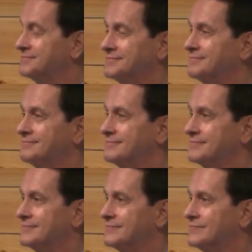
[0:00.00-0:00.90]

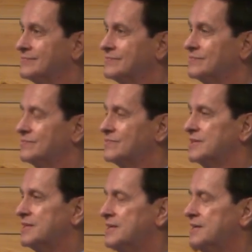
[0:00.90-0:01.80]

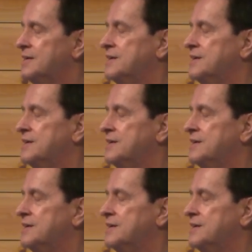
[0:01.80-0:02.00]
[no speech]